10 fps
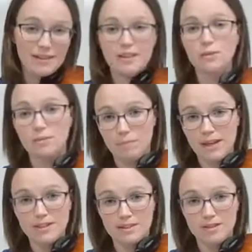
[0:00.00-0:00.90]
and that's what
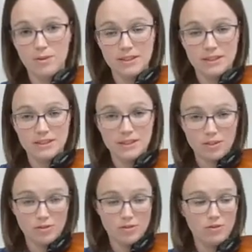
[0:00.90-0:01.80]
bass is going to
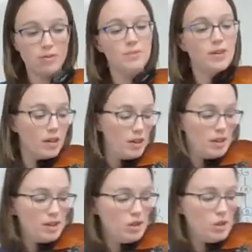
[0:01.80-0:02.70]
continue to do,
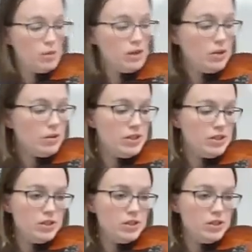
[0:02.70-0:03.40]
you are going to